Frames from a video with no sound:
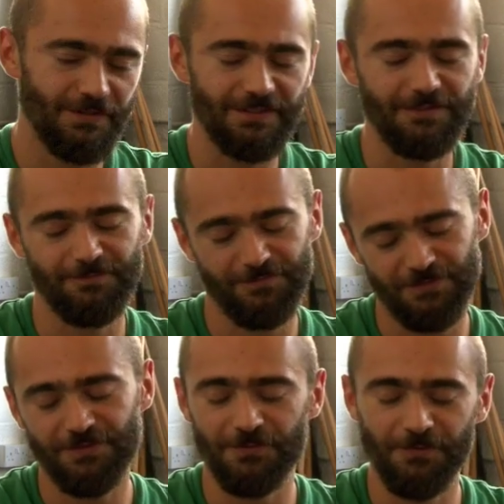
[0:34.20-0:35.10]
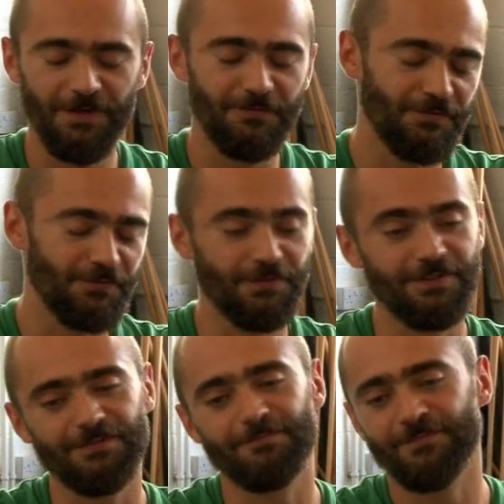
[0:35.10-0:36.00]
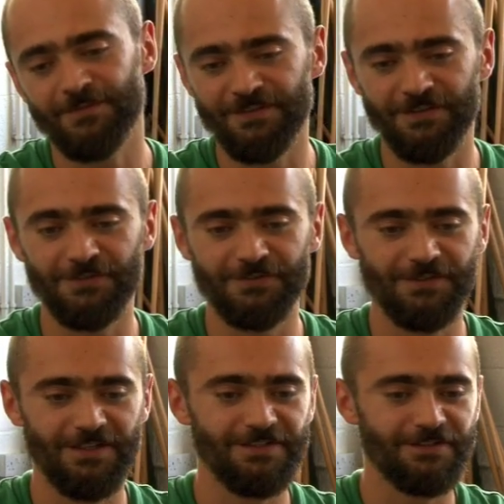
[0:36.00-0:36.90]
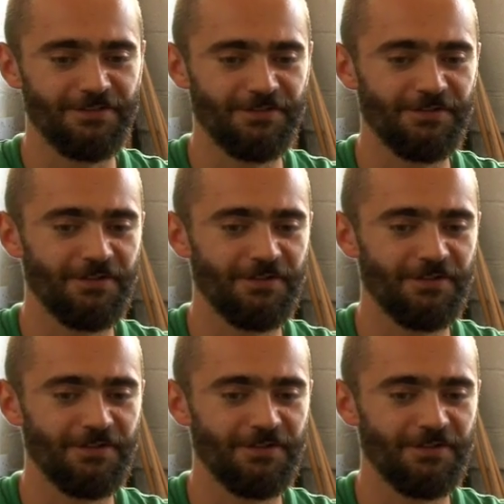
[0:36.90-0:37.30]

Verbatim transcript: like you will have to do it the other day, so...